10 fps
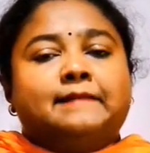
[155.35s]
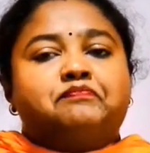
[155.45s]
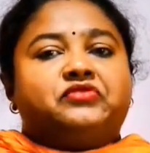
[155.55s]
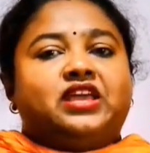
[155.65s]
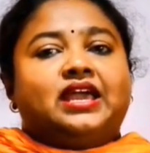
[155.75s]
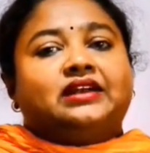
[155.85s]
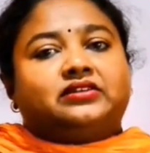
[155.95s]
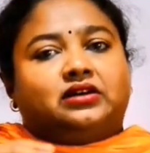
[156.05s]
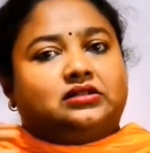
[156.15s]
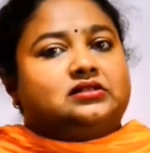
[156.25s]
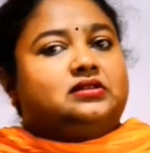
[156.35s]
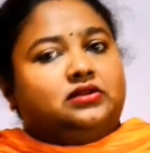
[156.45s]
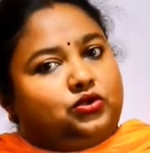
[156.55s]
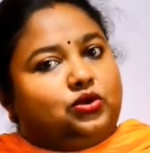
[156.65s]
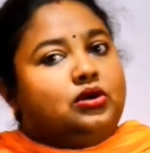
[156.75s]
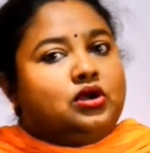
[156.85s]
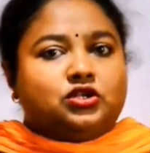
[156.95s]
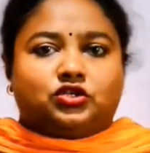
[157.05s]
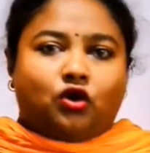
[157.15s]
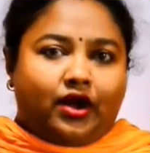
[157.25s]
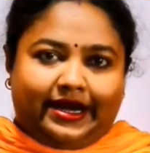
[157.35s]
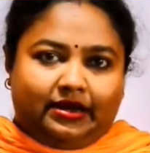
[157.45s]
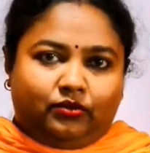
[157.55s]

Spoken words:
they turns into soil.